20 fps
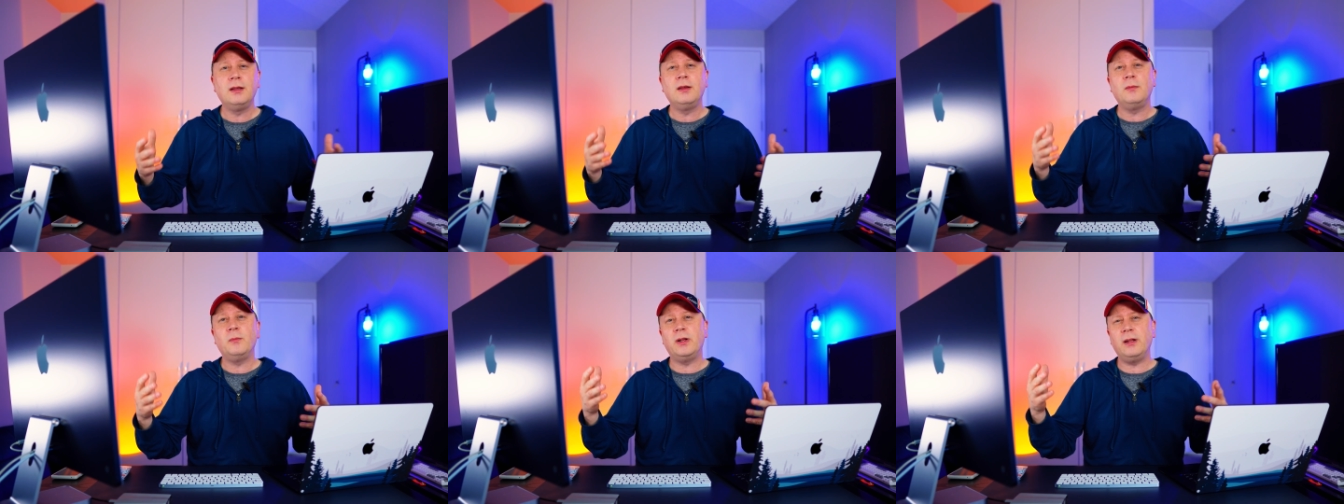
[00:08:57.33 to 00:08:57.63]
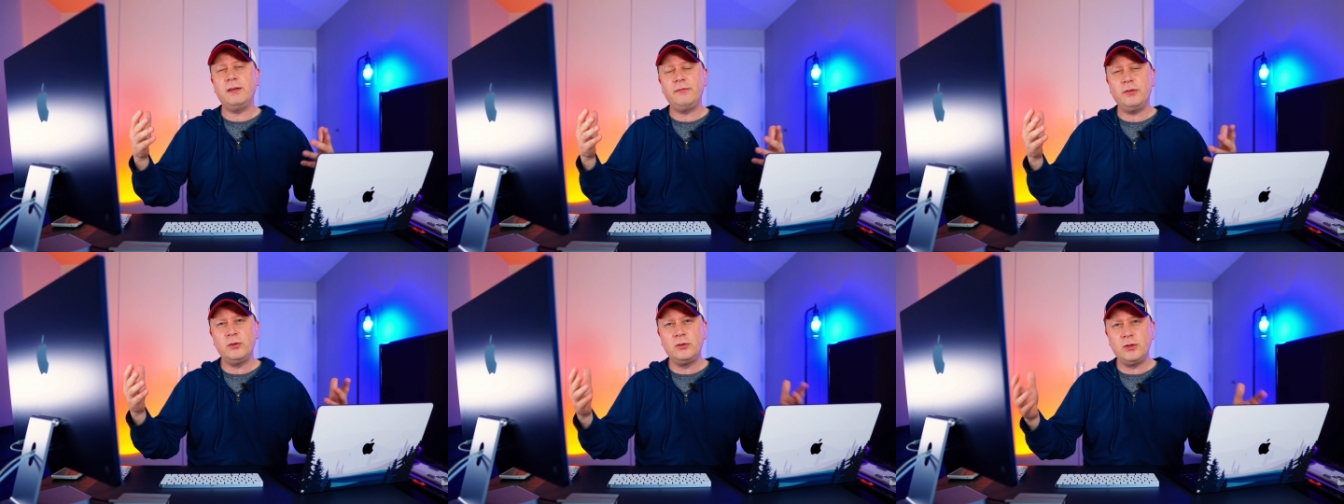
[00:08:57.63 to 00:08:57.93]
But
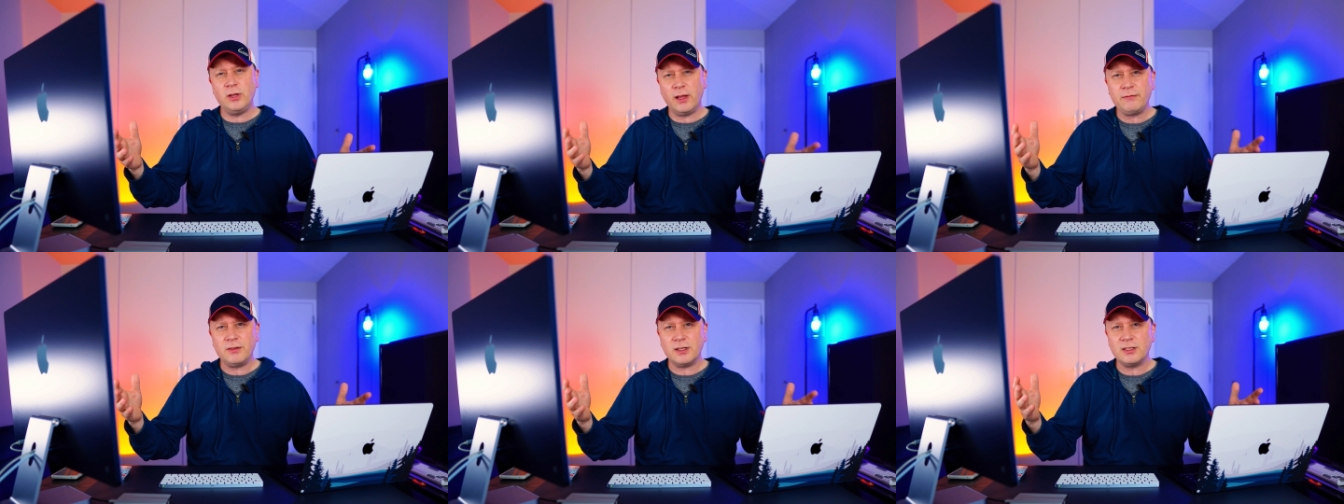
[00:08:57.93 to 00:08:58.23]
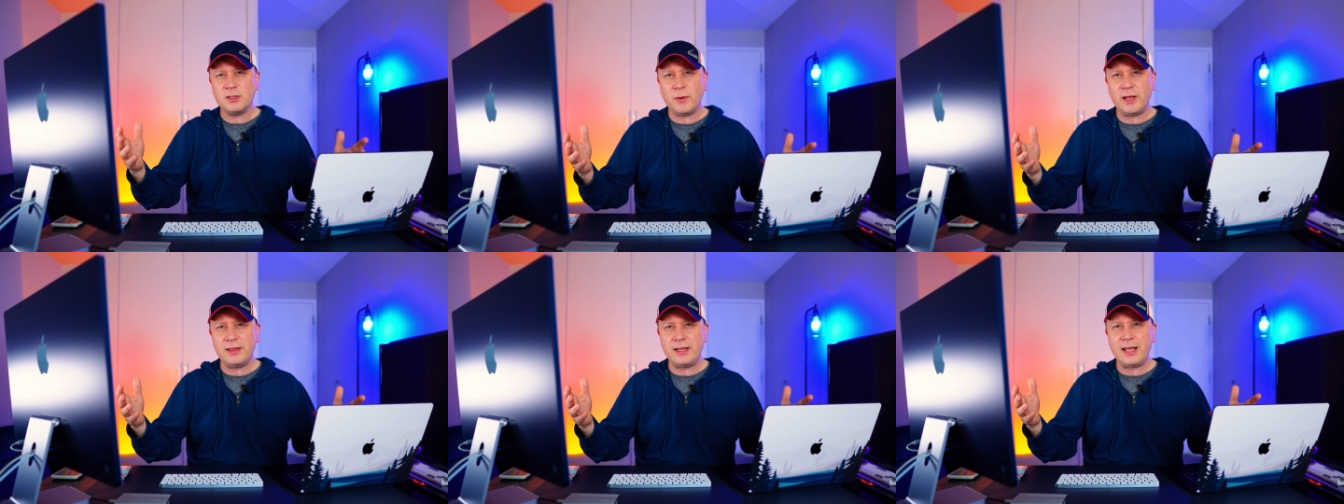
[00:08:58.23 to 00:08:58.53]
if you, do, you have to
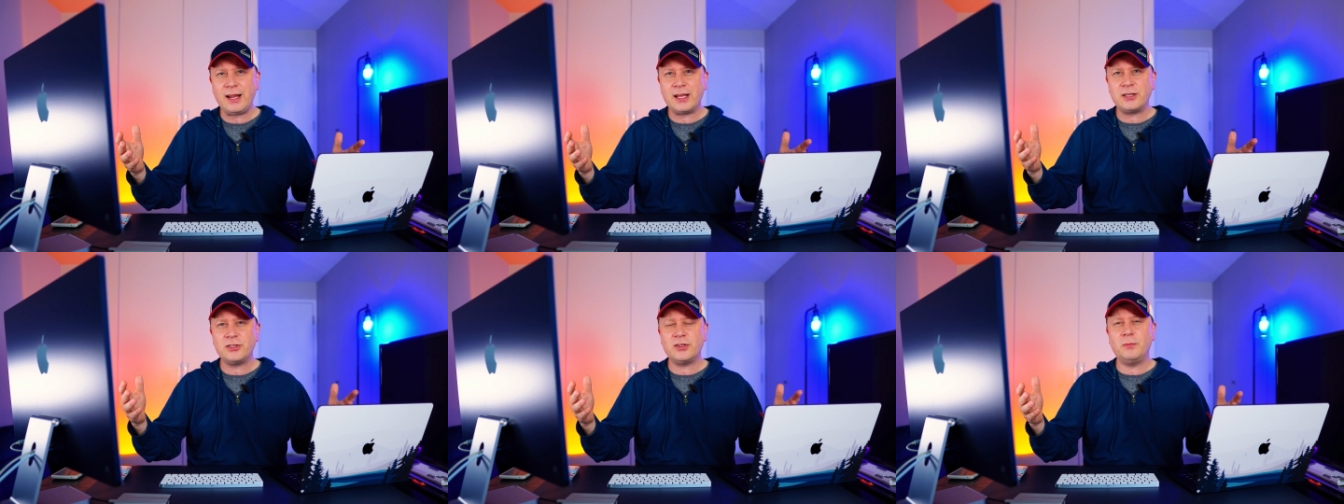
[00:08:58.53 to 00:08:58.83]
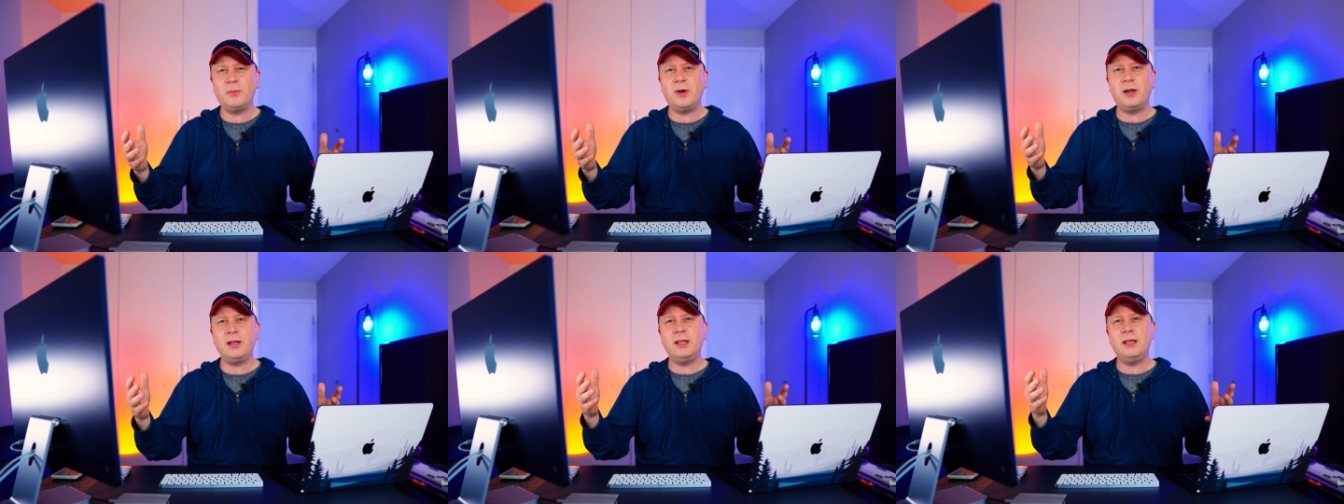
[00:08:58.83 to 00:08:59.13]
spend that extra
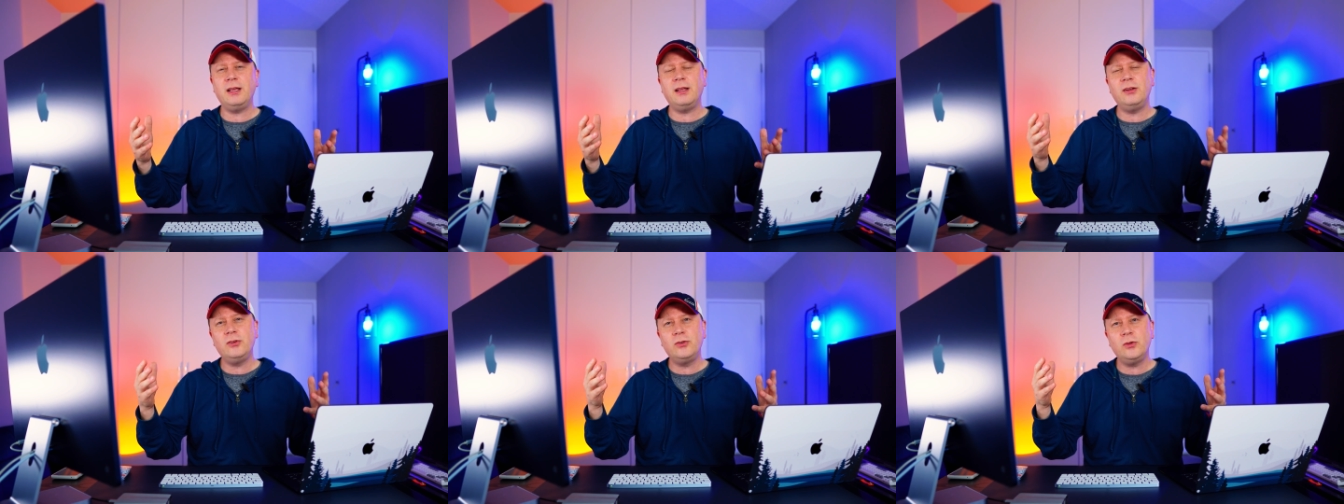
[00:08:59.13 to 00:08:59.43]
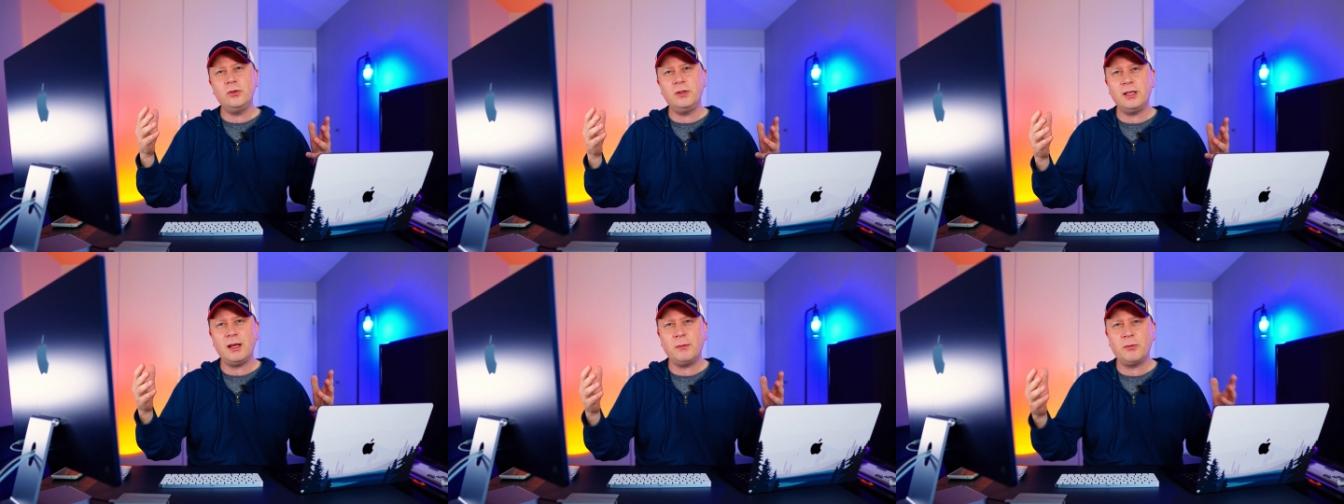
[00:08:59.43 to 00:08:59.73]
money and you
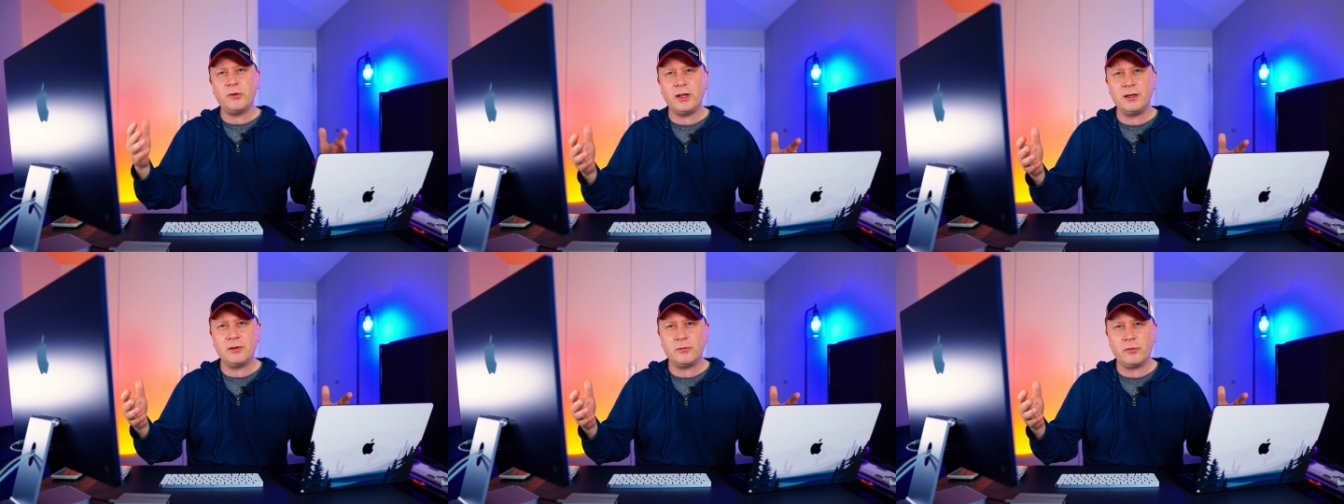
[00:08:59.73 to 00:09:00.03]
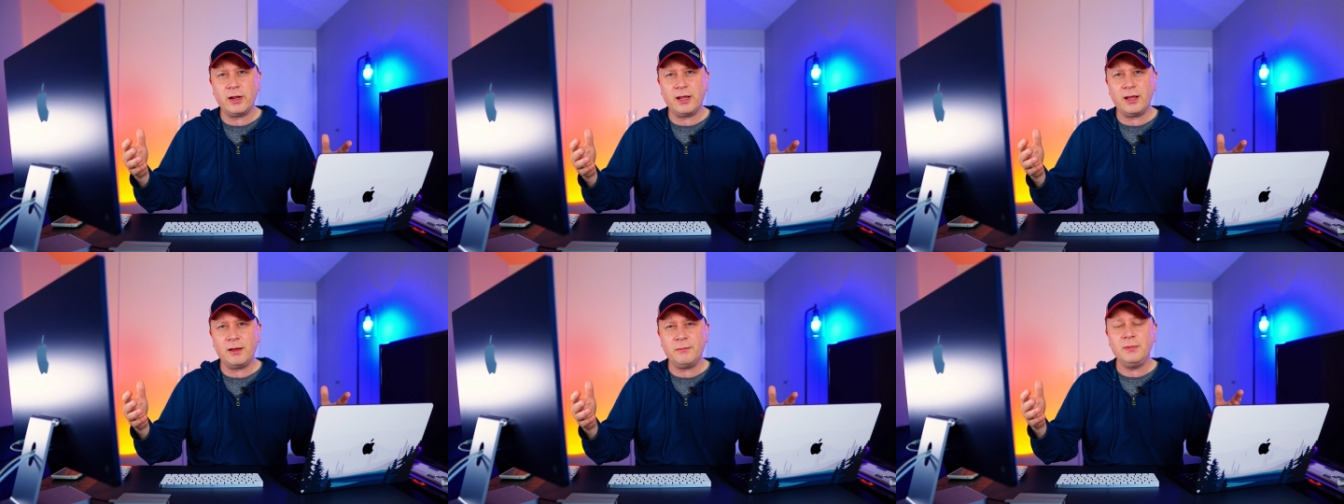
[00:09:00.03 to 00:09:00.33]
do the upgrade in
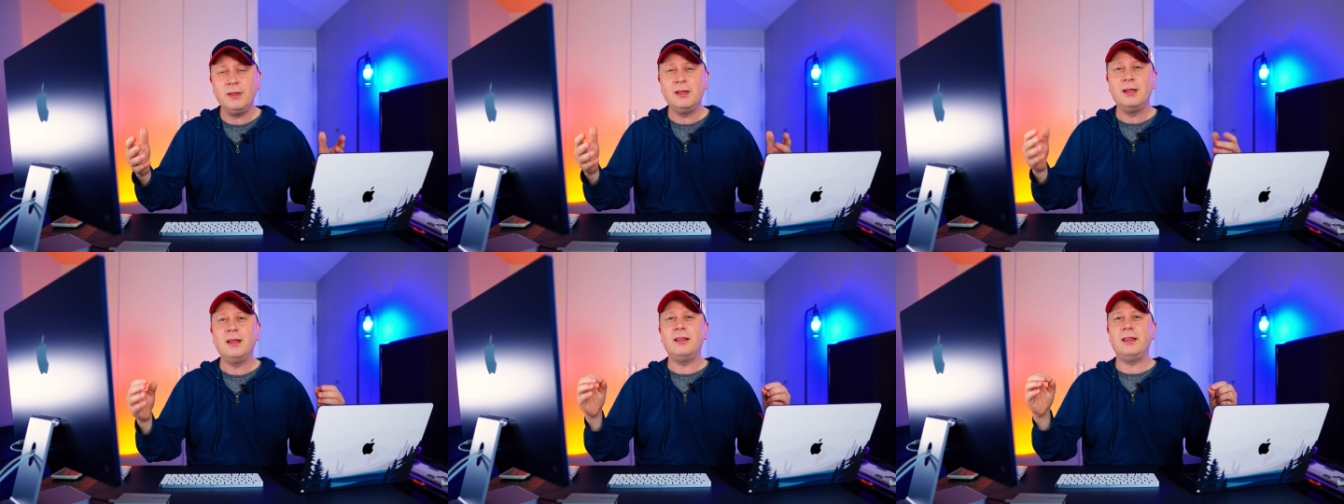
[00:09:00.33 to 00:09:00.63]
RAM,